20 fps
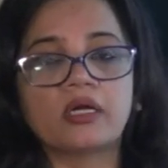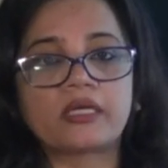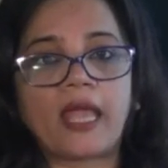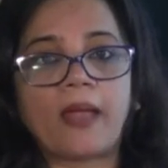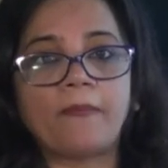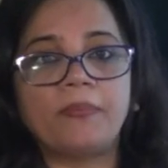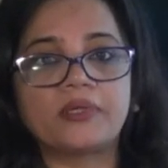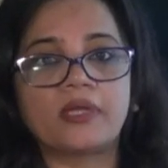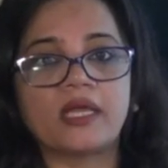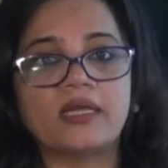
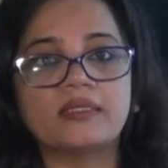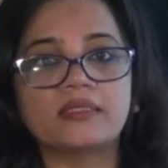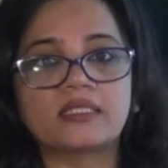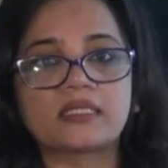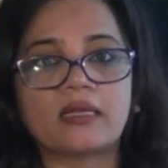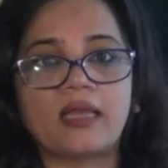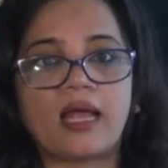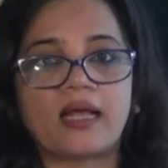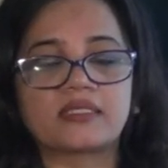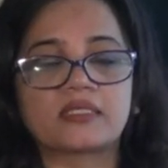
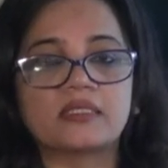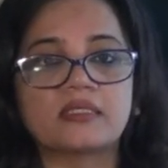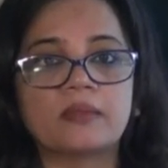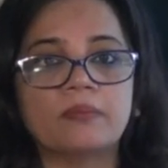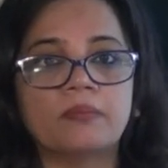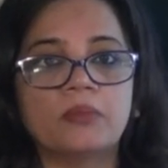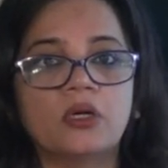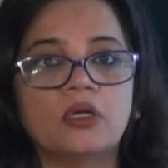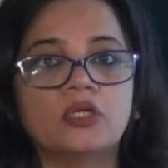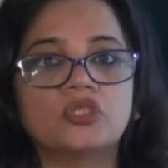capitalist classes
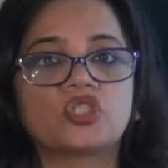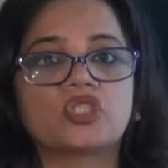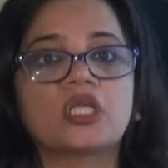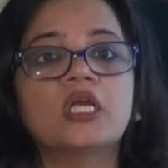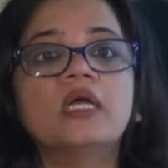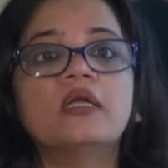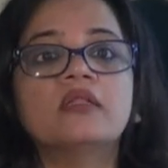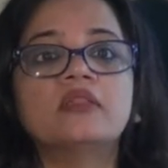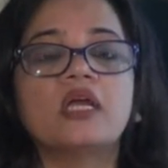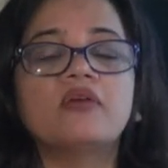emerged,
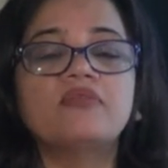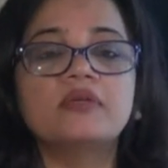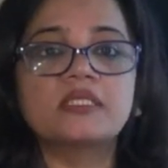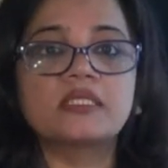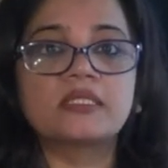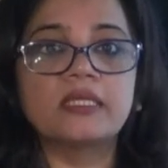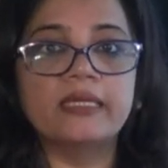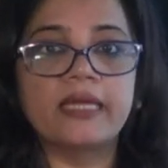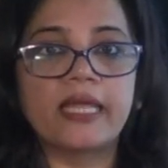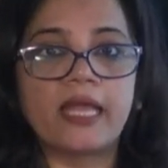there
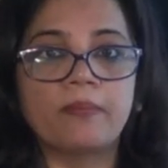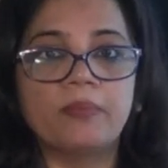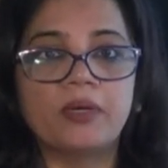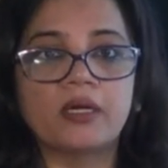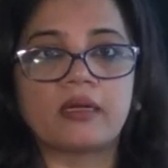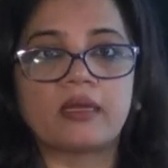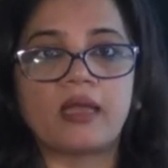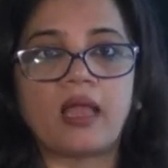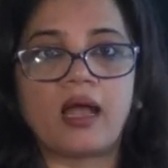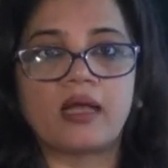was the
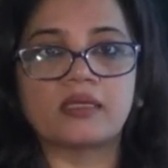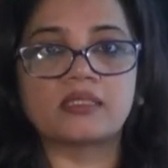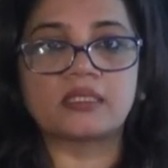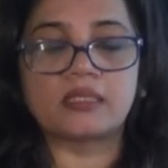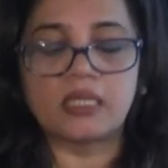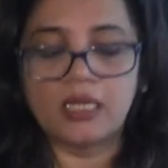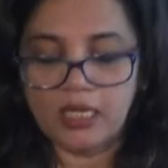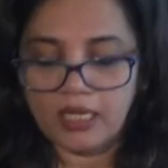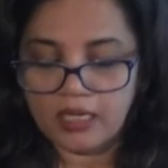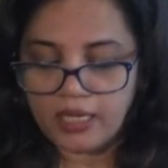labor
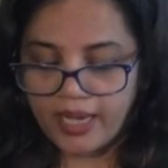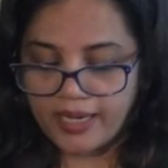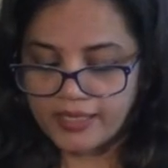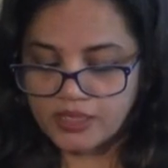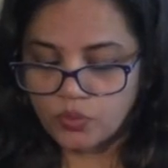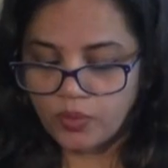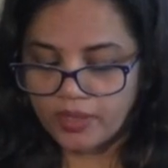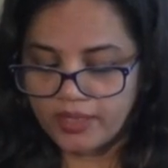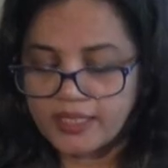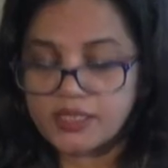class,
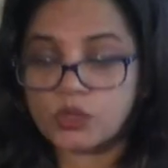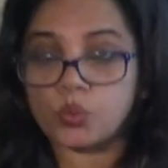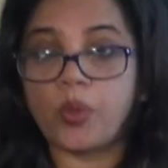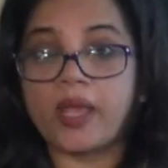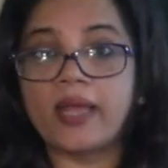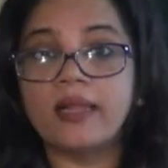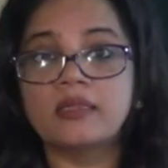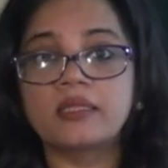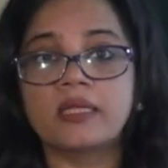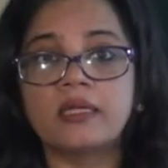as well as
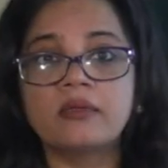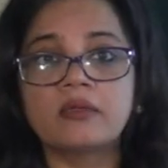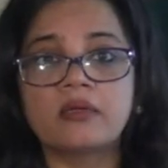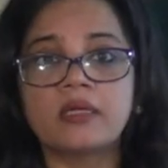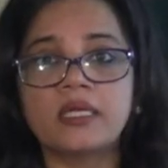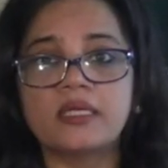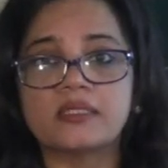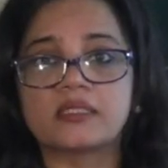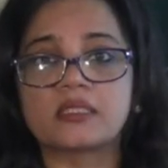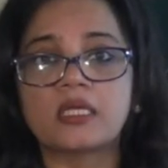wealth
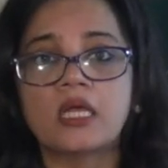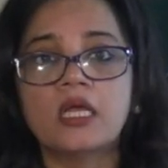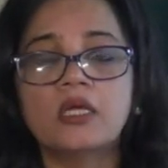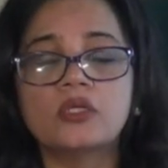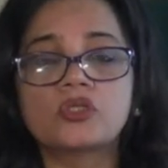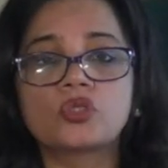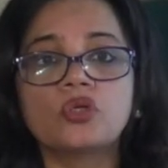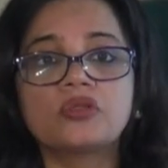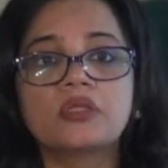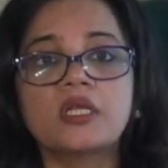increase.
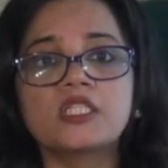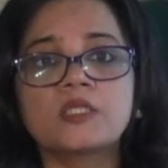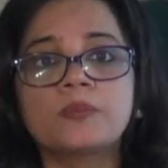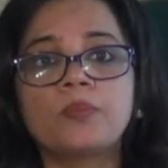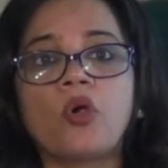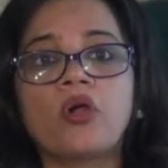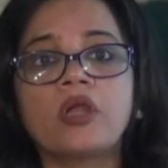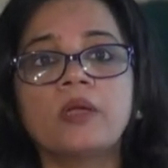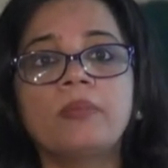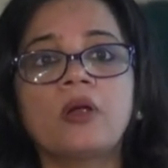So this
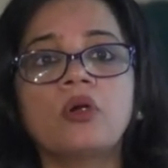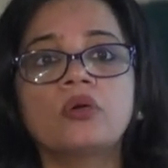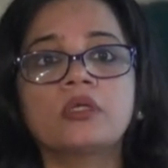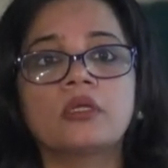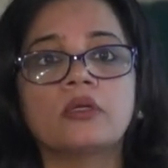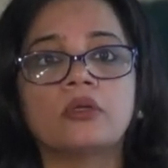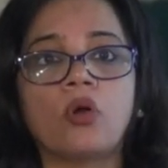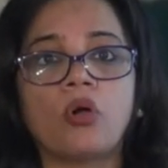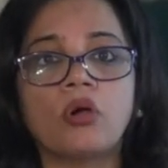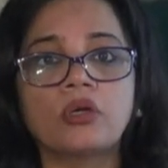brought about
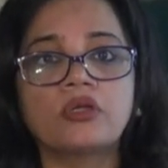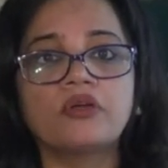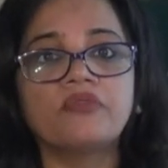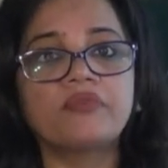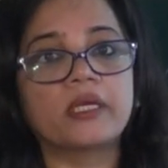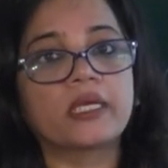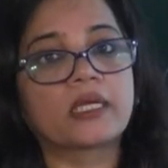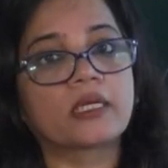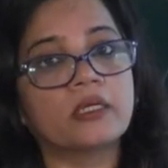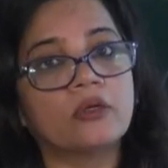a lot
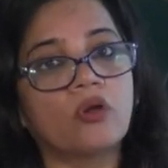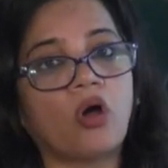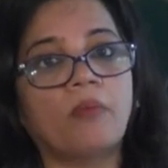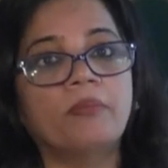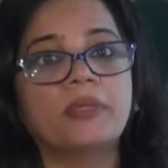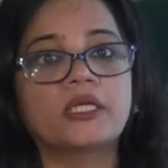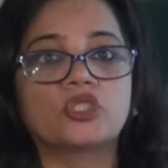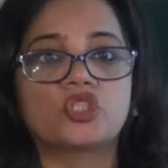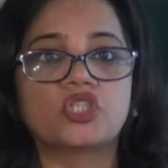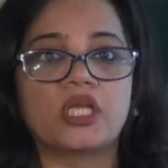of
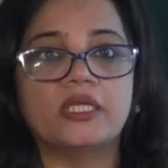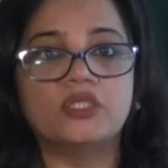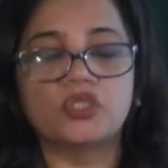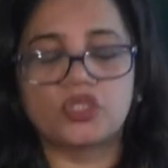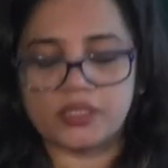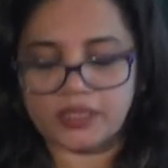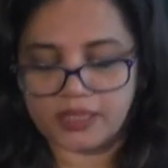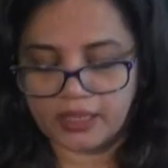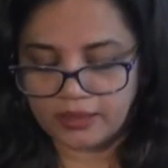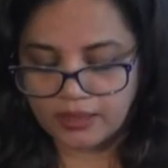economic
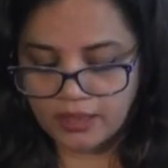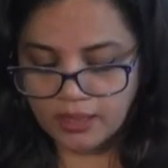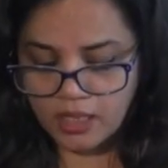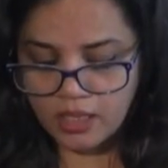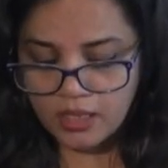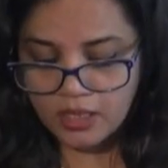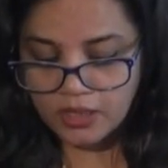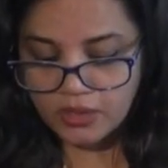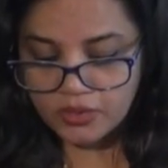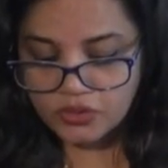changes in the
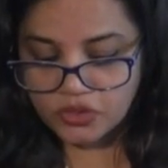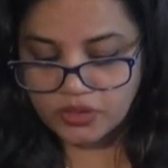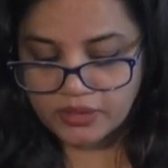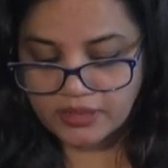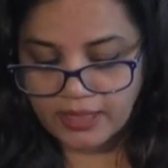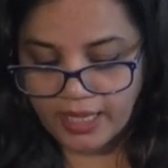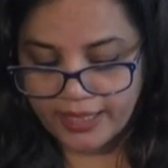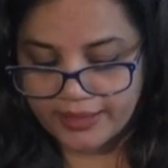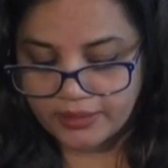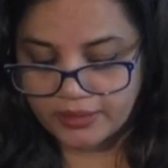
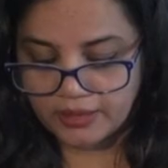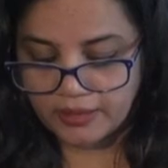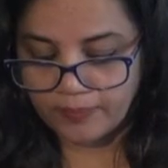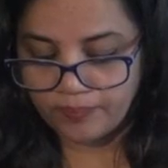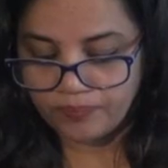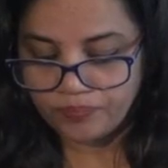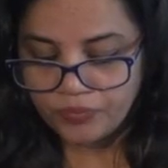society.